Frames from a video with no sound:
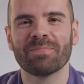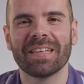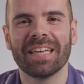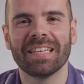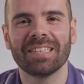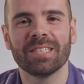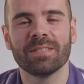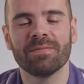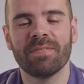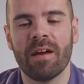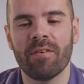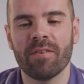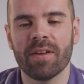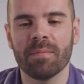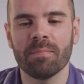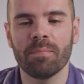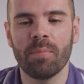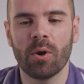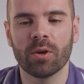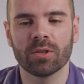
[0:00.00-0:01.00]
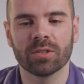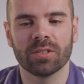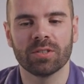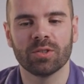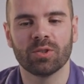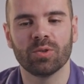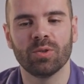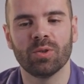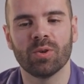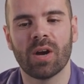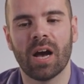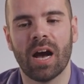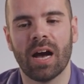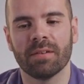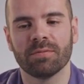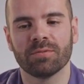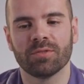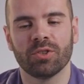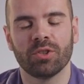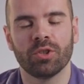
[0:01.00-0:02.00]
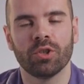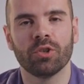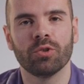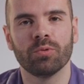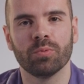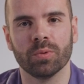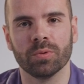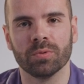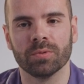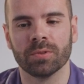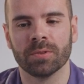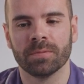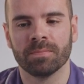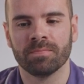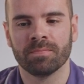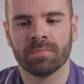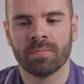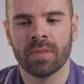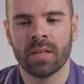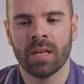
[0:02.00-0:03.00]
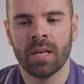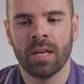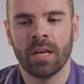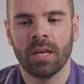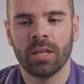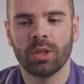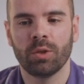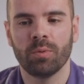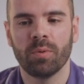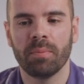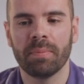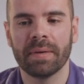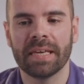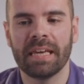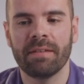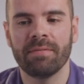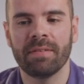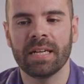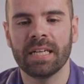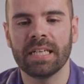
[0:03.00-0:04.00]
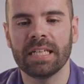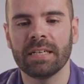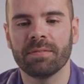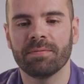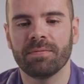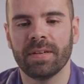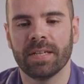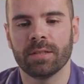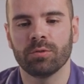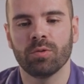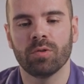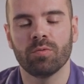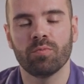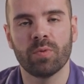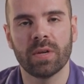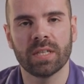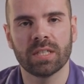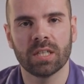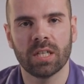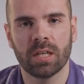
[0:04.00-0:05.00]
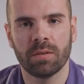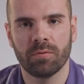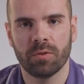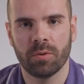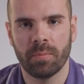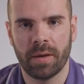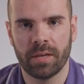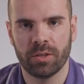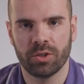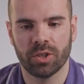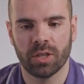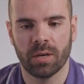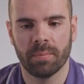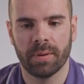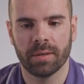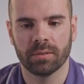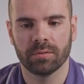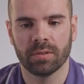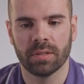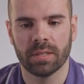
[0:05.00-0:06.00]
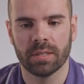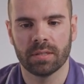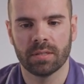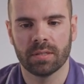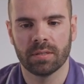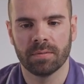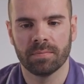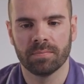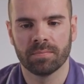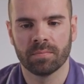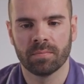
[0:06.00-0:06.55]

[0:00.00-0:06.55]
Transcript: It is very important to look after your wound. You will be given a leaflet with written information about this.